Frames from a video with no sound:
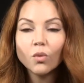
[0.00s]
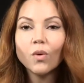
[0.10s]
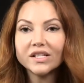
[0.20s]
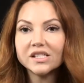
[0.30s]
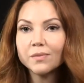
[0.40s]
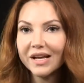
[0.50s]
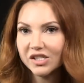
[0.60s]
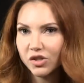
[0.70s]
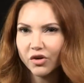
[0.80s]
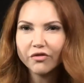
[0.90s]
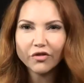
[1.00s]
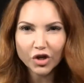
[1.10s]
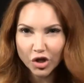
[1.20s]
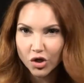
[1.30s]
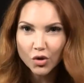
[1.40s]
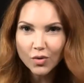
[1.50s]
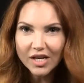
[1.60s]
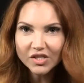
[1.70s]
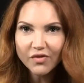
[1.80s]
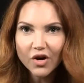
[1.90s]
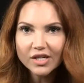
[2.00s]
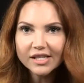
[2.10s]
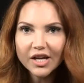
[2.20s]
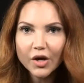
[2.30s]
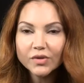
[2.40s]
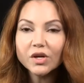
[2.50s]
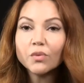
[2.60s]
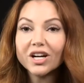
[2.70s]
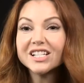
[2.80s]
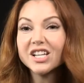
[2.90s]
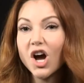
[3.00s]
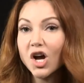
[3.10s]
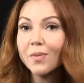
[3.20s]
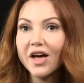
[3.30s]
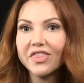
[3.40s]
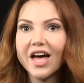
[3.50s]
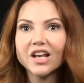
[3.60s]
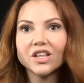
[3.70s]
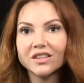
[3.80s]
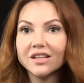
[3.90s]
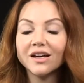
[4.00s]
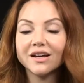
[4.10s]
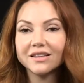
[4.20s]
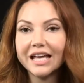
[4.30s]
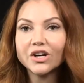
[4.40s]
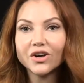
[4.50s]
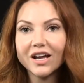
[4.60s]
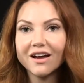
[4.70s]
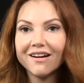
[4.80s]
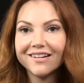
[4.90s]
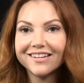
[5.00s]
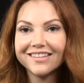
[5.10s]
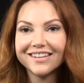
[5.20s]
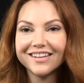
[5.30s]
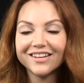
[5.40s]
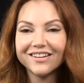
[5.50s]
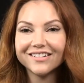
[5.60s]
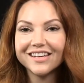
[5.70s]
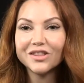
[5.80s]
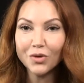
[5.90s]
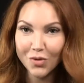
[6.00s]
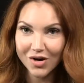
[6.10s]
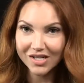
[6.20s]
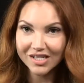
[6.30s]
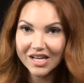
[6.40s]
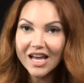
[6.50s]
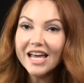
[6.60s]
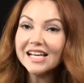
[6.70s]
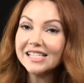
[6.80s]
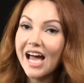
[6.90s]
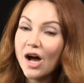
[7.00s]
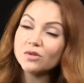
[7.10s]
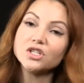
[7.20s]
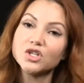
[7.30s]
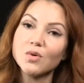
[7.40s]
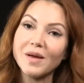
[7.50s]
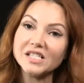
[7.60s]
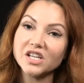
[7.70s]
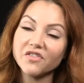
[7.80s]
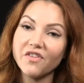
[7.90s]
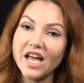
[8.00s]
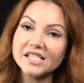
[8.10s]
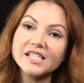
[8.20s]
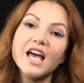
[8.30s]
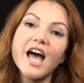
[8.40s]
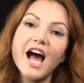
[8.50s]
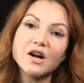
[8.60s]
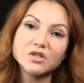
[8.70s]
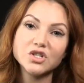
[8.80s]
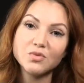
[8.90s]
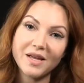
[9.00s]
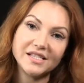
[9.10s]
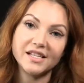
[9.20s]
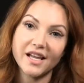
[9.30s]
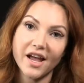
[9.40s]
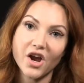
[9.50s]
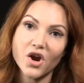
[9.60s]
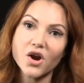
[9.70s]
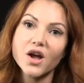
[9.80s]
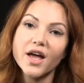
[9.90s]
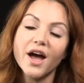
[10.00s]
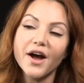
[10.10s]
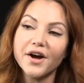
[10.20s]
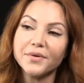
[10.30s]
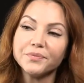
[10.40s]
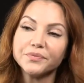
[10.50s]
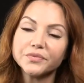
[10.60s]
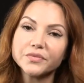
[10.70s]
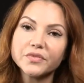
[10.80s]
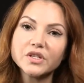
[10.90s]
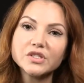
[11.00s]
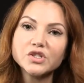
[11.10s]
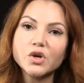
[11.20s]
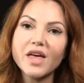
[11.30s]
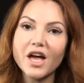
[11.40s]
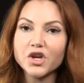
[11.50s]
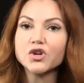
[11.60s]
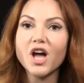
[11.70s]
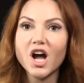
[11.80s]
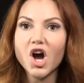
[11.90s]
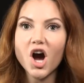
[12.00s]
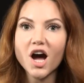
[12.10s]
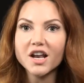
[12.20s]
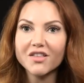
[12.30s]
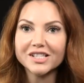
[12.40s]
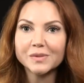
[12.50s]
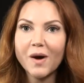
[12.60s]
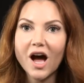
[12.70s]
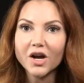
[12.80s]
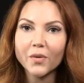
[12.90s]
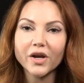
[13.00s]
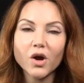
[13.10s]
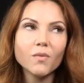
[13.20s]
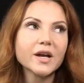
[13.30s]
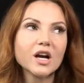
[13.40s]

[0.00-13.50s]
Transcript: what's the best look for you as far as that goes, and we're going to talk about that later on in the course, is how to do a basic face, how to do basic hair, so that you're not caught on the spot going, oh